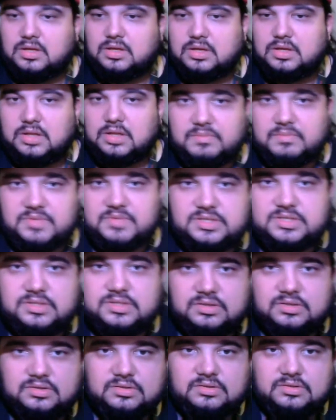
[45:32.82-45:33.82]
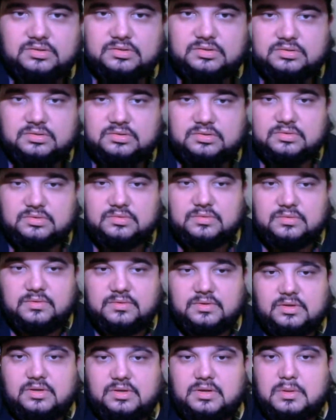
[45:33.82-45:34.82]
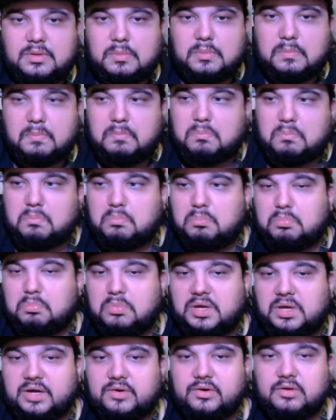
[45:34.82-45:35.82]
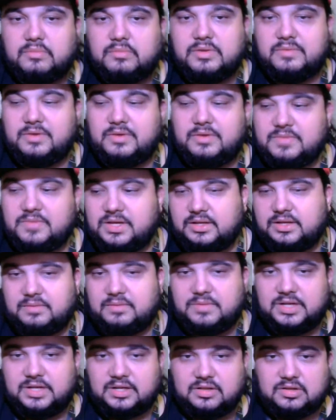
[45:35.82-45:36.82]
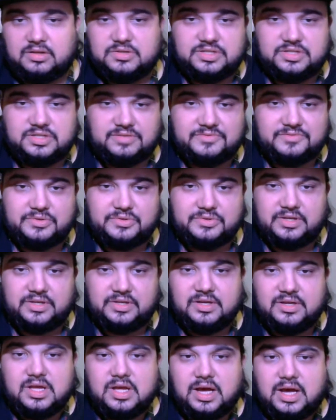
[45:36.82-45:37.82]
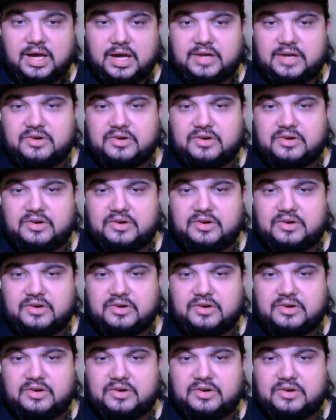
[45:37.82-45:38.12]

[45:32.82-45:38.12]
working. Hmm, I don't know. Maybe I'm not. I'm not close enough to it. I don't know. I'm, I'm in a